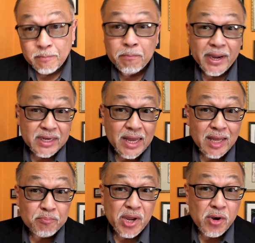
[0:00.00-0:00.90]
by
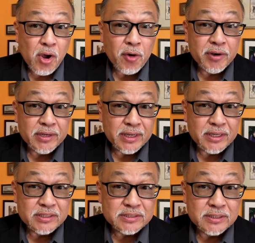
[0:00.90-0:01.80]

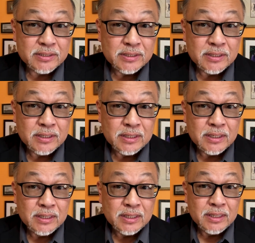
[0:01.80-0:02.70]
non-minorities?
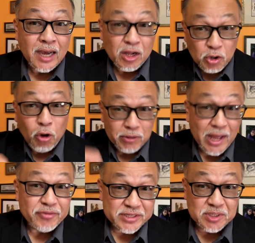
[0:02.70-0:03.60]
I'll call
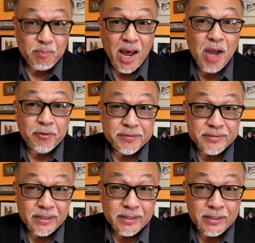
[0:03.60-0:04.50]
out this
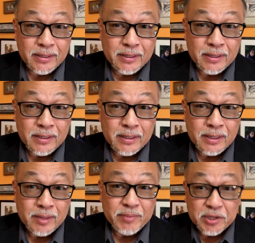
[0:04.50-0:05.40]
hypocrisy,
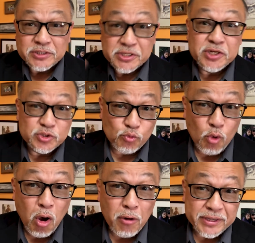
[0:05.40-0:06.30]
because it is
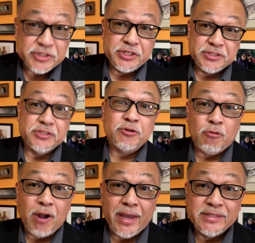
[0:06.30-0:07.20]
wrong in Jesus
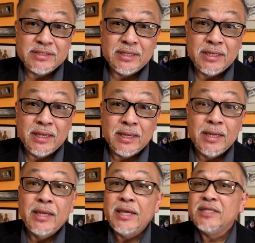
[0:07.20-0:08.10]
Christ.
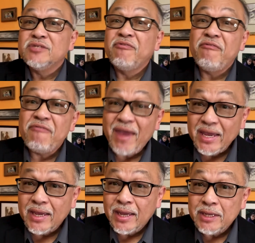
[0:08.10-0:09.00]
It's
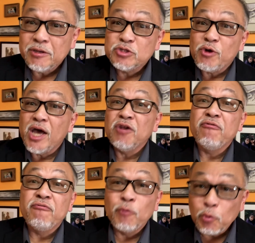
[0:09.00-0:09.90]
fake. You're trying to
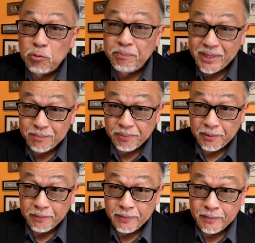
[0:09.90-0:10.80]
fool
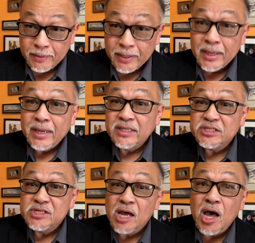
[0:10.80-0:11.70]
people.
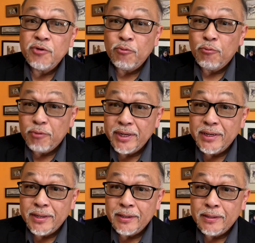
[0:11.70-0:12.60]
It's not
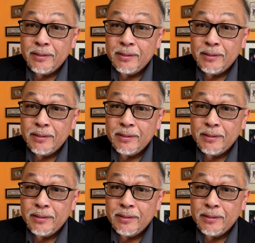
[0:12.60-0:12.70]
real.